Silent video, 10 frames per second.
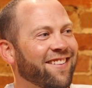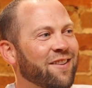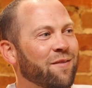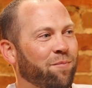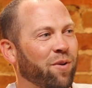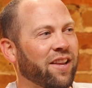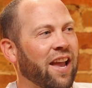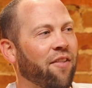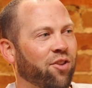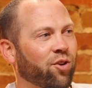But
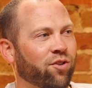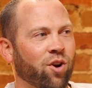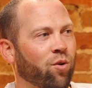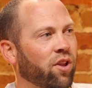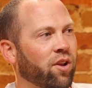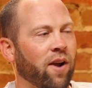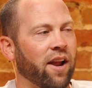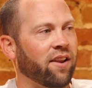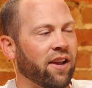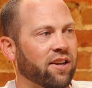yeah, you're totally
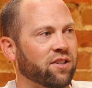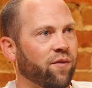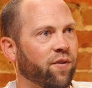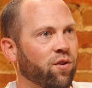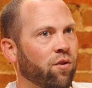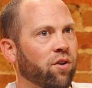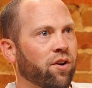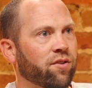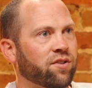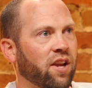right. Yeah, because if you don't
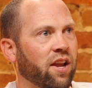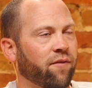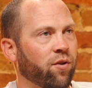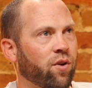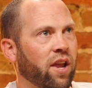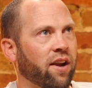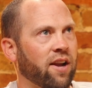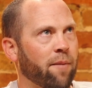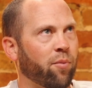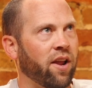understand, if you can't
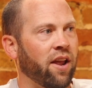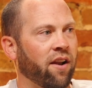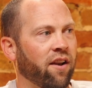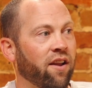comprehend